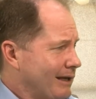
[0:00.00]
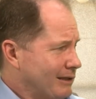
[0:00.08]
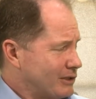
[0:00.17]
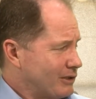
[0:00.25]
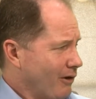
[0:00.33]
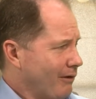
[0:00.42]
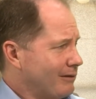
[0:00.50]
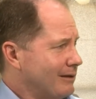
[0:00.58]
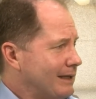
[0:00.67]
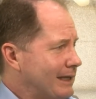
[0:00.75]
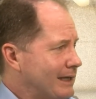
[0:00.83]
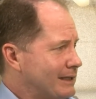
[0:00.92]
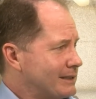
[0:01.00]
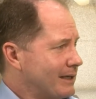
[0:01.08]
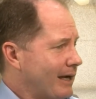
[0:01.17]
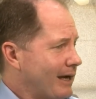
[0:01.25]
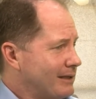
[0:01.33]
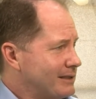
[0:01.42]
start leagues
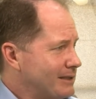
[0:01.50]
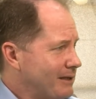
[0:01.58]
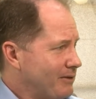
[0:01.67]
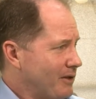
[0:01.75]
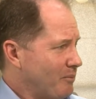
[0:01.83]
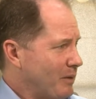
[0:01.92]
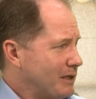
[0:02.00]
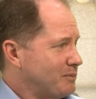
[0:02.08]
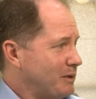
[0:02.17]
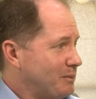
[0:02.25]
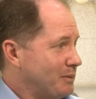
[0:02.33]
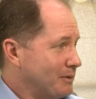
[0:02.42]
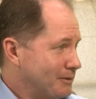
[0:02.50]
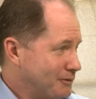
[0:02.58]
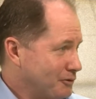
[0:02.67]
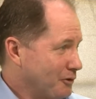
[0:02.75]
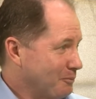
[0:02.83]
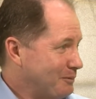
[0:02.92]
and send their best people
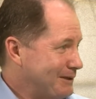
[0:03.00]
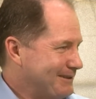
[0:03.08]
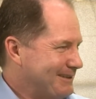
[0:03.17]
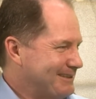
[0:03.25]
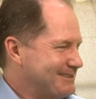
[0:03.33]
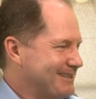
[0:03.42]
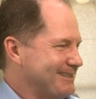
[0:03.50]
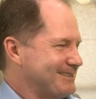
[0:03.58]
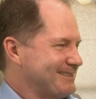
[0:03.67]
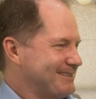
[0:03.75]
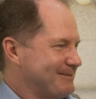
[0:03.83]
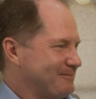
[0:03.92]
to compete against us.